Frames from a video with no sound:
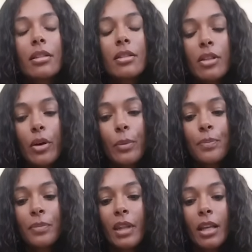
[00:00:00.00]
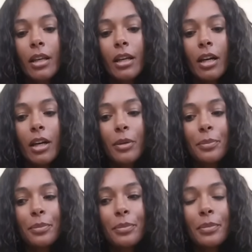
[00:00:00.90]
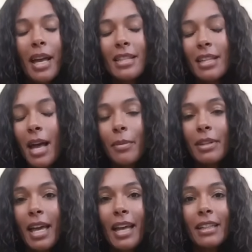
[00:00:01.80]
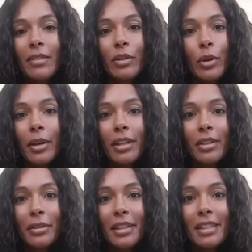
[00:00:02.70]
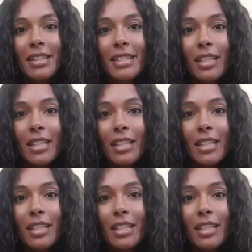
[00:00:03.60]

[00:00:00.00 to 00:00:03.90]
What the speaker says: So hasn't happened yet, even though I agreed.